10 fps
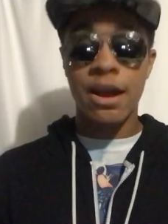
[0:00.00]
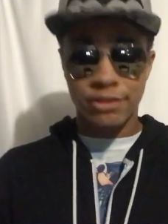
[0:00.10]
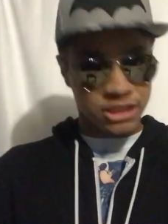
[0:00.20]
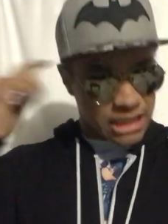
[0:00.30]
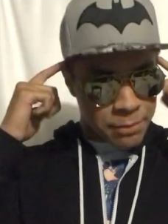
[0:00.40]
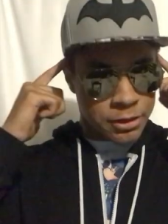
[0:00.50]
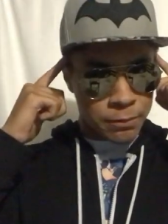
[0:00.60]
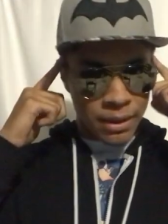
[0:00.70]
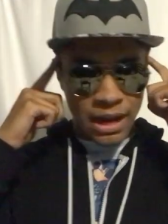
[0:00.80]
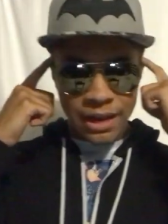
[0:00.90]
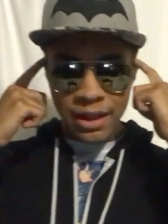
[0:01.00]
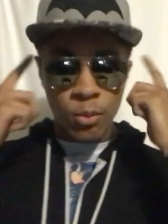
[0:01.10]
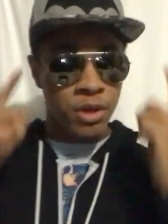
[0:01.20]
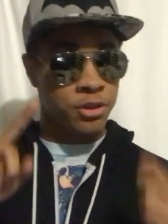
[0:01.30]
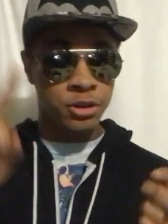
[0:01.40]
However, just keep in your mind
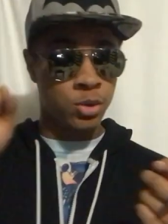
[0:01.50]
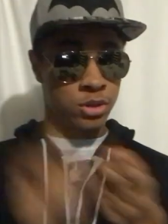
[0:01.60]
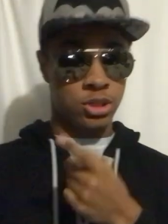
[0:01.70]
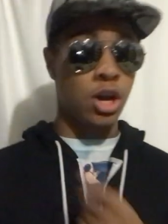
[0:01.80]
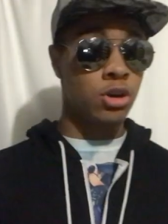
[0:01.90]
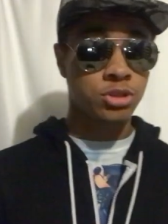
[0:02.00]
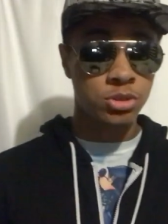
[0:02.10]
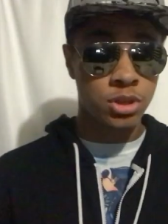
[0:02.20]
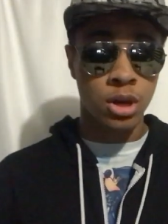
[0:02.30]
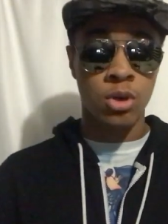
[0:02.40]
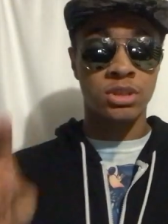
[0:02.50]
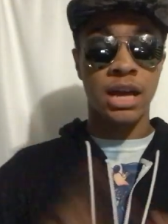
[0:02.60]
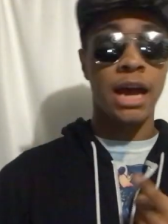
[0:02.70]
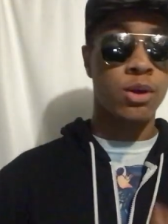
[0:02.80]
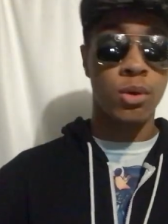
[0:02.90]
that whether you're doing Tong Soo Do,
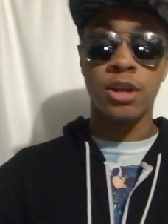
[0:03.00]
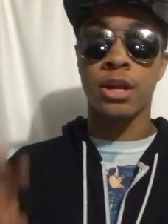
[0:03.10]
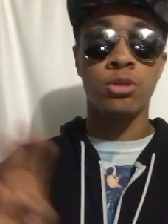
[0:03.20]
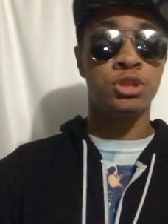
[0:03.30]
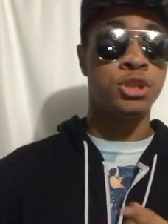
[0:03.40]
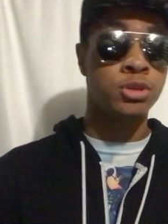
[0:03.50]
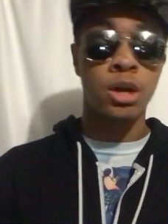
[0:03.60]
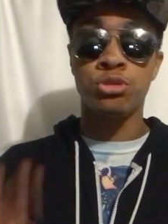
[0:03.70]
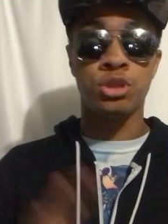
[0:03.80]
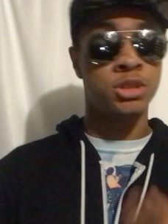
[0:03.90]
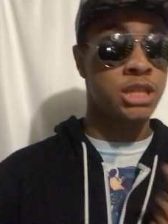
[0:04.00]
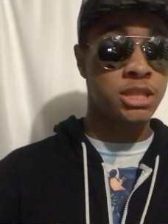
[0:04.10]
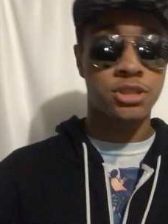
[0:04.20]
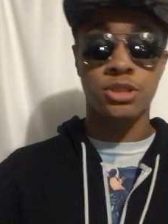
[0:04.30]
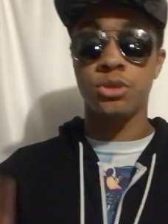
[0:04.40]
Taekwondo, Judo,
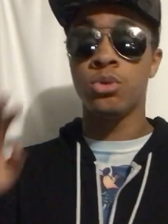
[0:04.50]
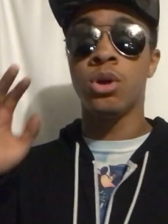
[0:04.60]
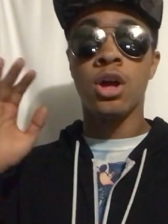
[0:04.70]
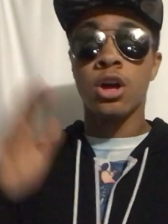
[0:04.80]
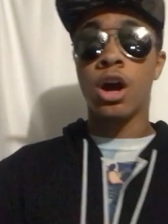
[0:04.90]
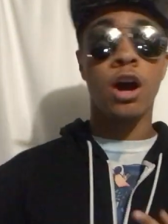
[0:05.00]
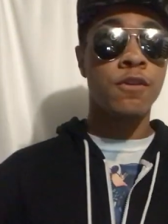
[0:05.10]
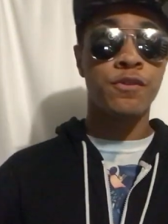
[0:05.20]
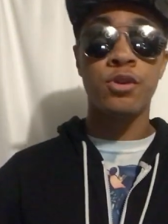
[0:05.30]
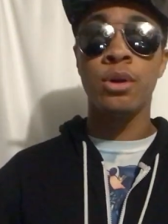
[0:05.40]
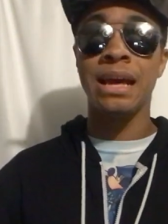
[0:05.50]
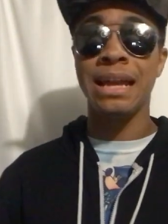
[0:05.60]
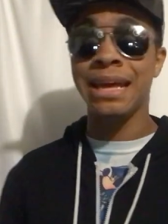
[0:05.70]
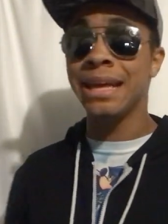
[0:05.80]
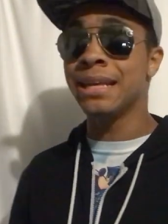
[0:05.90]
Jiu-Jitsu, Kung Fu,
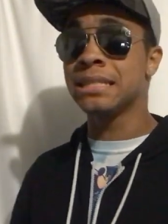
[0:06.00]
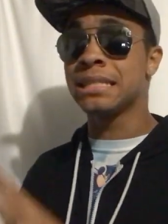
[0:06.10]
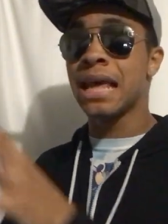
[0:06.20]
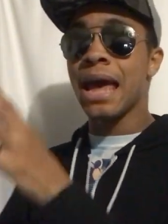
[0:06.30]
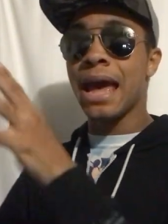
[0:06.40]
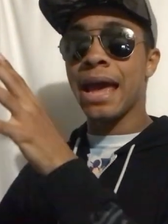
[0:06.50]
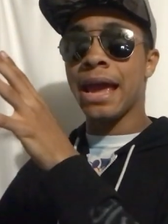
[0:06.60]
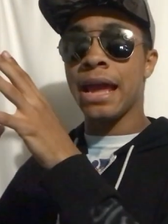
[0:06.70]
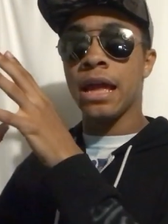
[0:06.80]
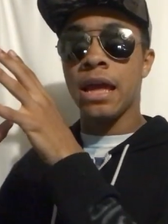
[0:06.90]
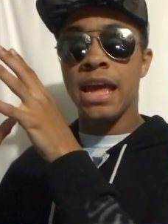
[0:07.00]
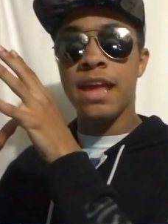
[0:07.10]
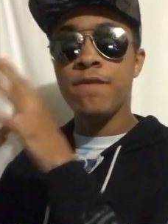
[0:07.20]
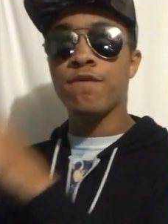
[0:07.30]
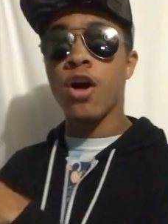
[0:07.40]
it is a
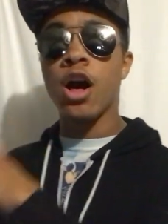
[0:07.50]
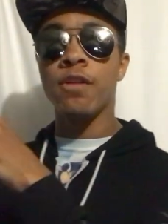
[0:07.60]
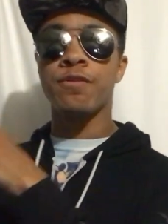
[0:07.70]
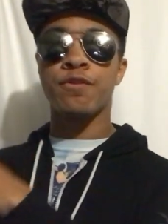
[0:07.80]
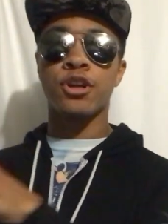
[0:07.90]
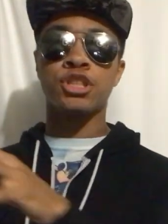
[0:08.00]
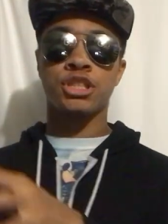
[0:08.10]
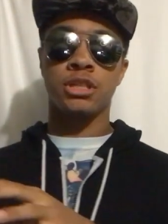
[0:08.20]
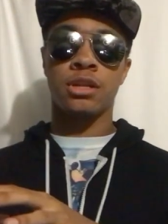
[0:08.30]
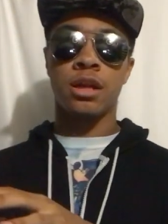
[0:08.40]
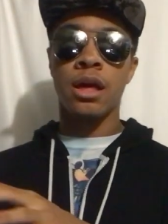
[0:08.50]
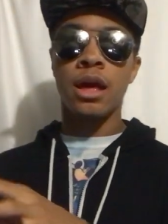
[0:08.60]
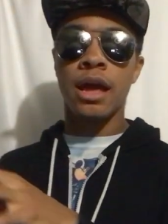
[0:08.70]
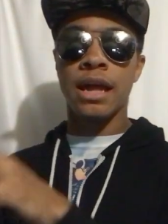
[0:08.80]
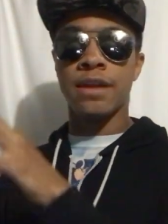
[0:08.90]
evolved version
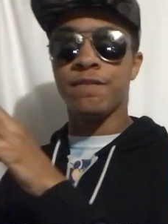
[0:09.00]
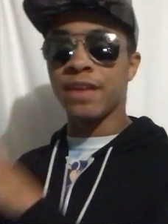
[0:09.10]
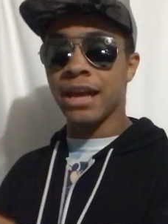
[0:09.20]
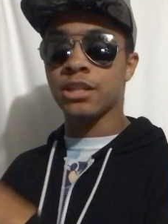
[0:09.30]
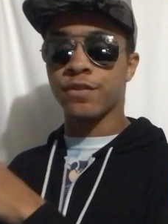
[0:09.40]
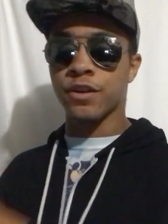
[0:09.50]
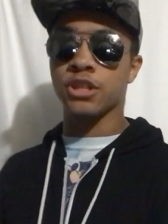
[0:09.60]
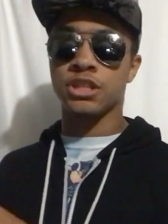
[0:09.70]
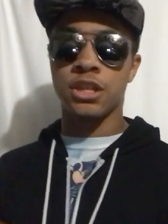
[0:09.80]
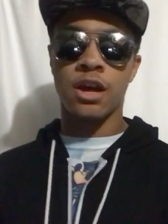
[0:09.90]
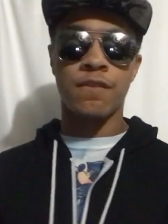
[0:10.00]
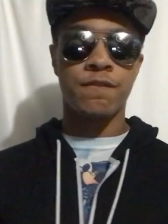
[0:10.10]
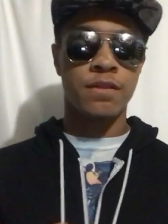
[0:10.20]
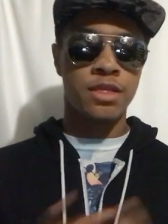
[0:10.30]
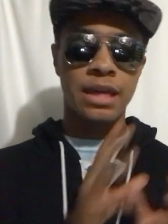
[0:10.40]
an advanced version
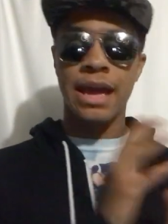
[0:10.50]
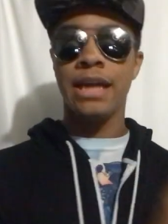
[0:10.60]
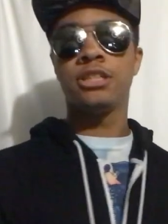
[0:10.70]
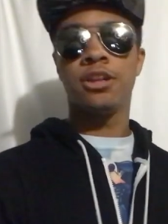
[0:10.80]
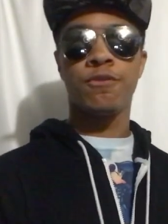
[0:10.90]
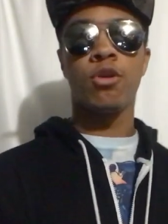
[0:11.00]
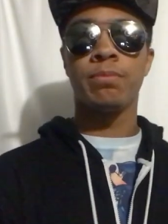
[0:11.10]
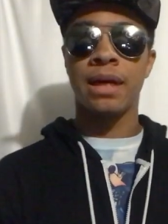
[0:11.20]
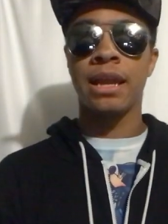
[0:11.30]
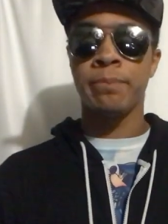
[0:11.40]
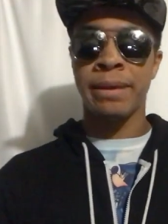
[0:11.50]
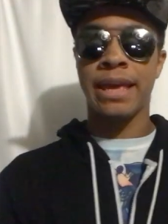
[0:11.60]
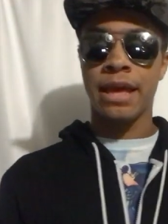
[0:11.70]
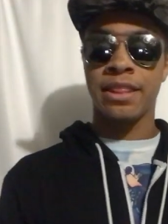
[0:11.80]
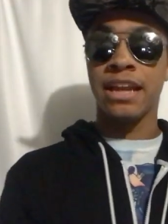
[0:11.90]
of the ancient form that
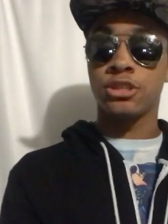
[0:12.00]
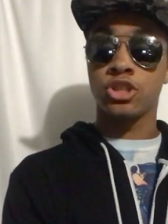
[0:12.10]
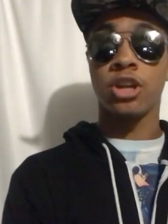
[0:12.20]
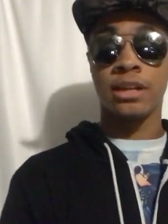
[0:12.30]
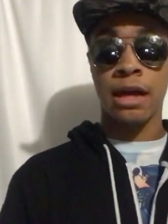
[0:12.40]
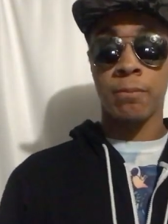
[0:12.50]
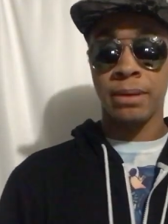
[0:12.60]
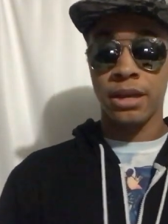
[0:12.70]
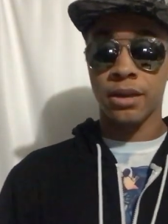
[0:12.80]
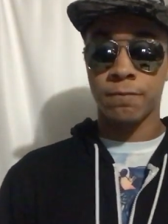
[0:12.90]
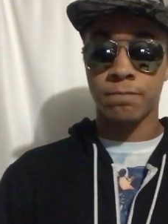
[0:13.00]
it, that it started out being.